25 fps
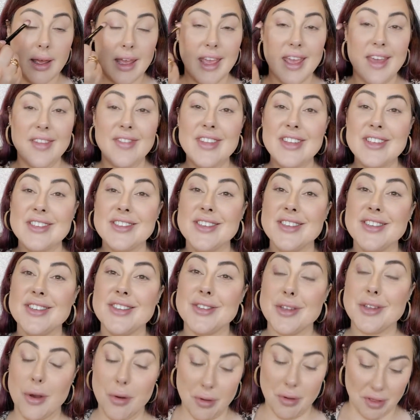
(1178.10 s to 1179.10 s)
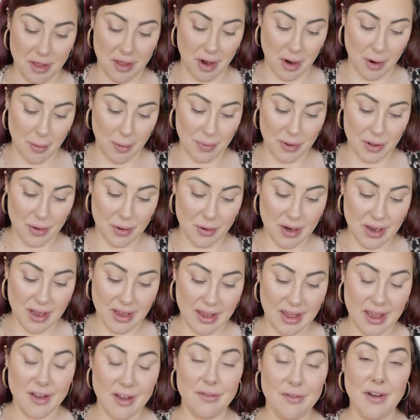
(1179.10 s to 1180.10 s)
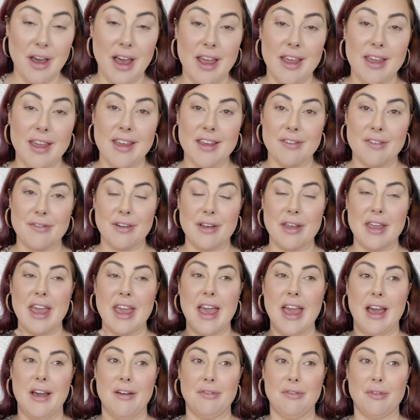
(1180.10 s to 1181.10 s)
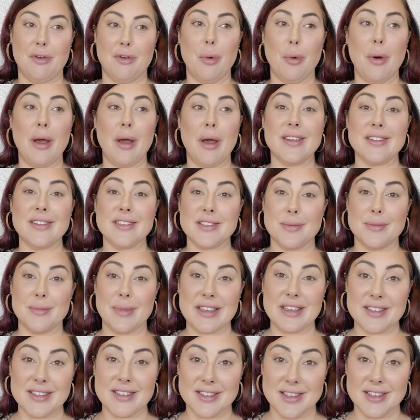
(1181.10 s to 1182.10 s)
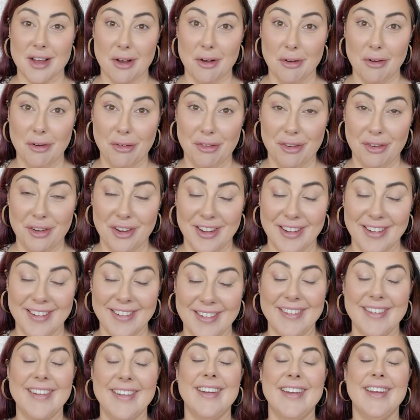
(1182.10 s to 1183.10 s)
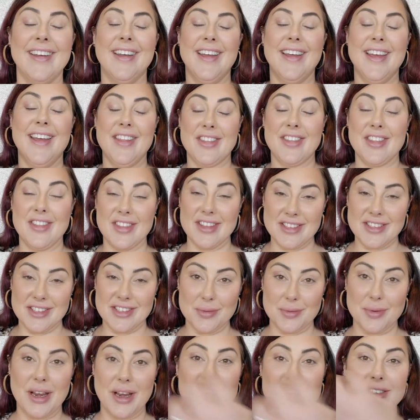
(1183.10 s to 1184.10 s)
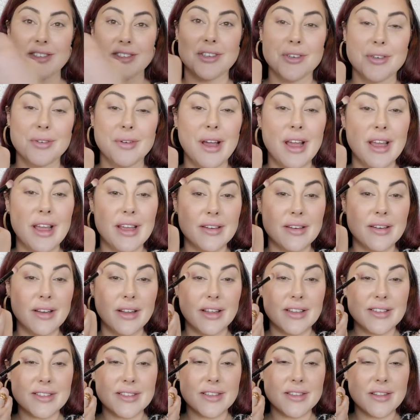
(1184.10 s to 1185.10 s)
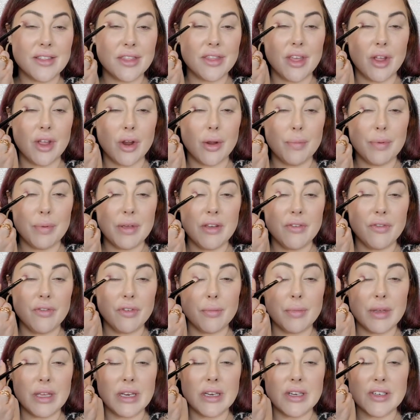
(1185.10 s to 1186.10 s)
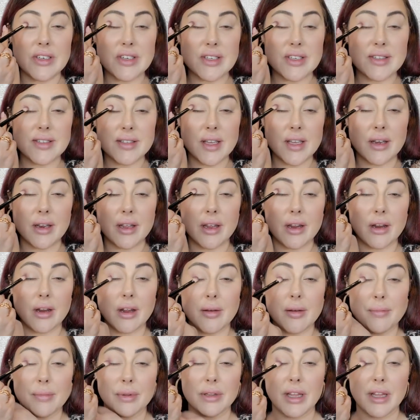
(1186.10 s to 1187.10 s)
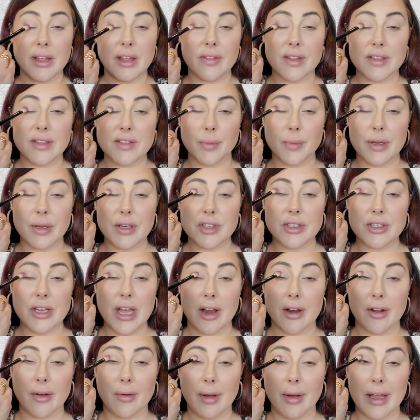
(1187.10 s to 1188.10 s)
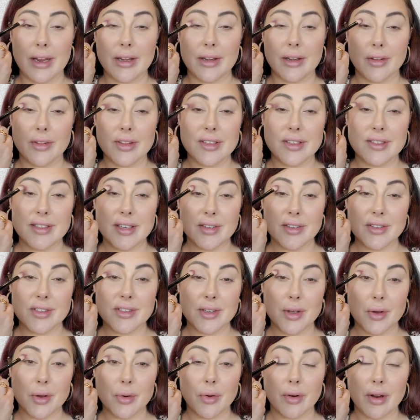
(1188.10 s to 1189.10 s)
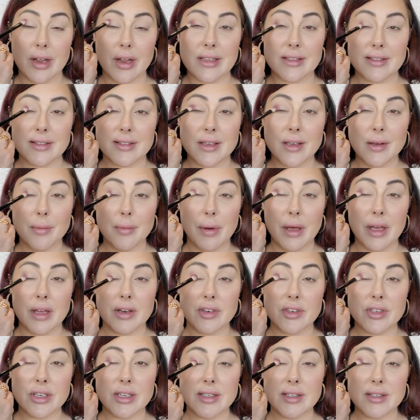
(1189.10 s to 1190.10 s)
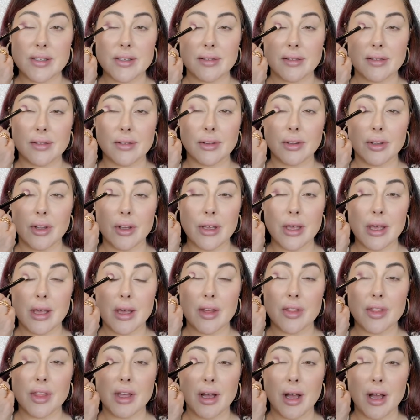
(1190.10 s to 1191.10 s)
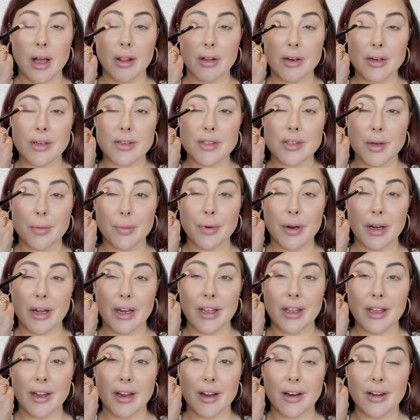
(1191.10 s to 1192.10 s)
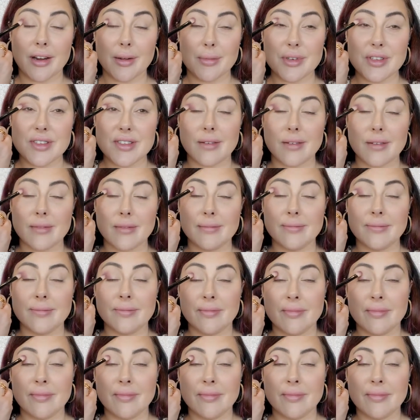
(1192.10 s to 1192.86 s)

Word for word: And this is so therapeutic. If I have quiet to myself, then this is what I do. It's therapy for me to just sit here and blend this one shadow. I know this sounds so crazy, but just looking at the color is so pretty here, and I'm just like,